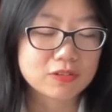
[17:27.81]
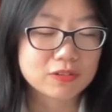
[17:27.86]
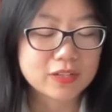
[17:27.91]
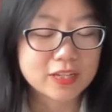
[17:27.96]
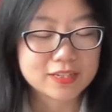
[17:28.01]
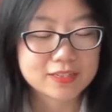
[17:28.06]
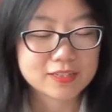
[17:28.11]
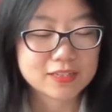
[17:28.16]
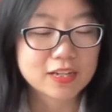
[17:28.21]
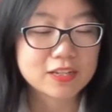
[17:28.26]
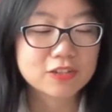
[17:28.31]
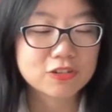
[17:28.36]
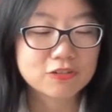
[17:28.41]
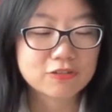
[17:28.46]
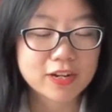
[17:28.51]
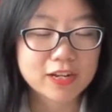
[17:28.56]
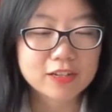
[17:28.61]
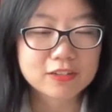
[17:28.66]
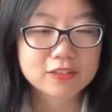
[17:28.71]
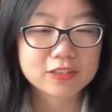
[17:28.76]
his son
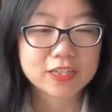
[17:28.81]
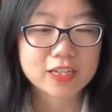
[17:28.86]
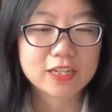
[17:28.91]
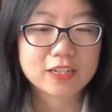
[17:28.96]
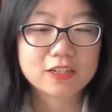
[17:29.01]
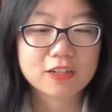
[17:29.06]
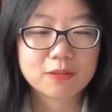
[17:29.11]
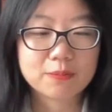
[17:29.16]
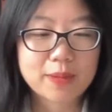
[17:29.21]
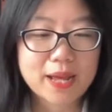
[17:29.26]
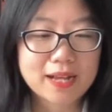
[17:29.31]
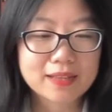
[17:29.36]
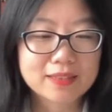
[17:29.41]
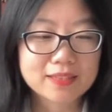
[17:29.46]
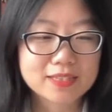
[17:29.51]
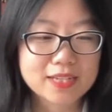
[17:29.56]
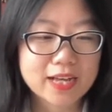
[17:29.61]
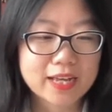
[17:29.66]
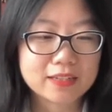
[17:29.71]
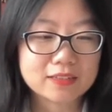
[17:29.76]
gregory got back the
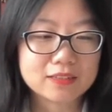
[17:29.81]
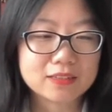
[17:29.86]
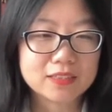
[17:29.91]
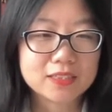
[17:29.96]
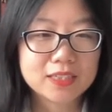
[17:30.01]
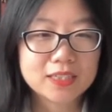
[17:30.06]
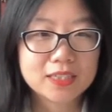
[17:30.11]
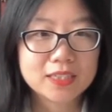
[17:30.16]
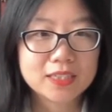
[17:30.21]
title